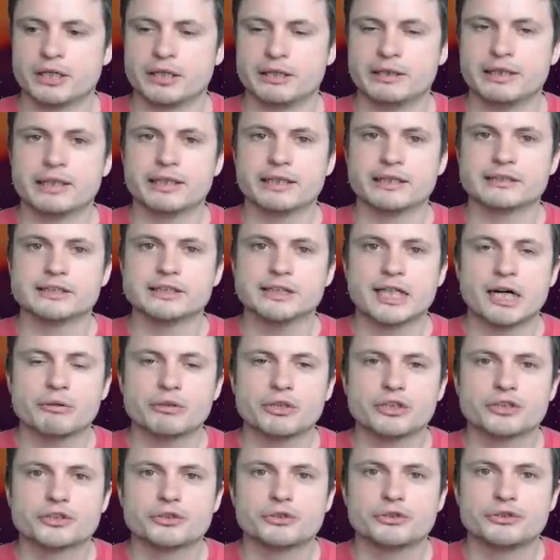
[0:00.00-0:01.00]
that
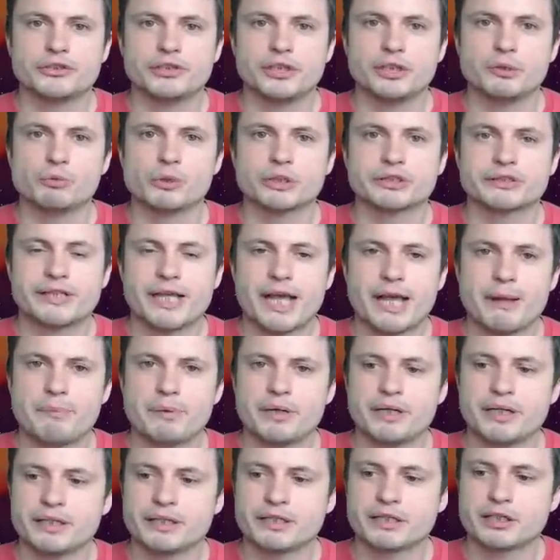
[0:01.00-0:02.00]
allowed us to see what's
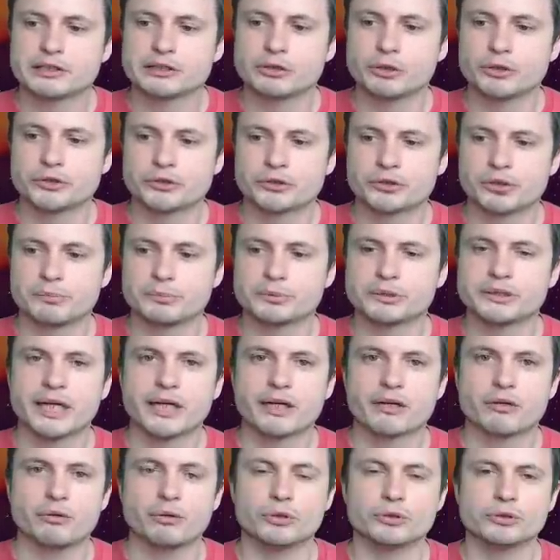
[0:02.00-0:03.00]
happening close to the
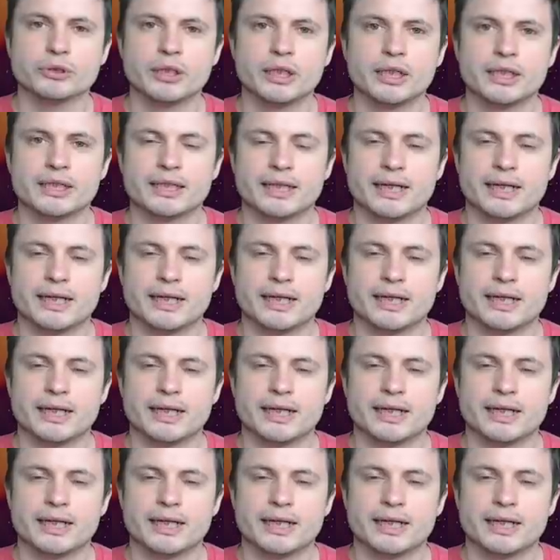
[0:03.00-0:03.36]
black hole.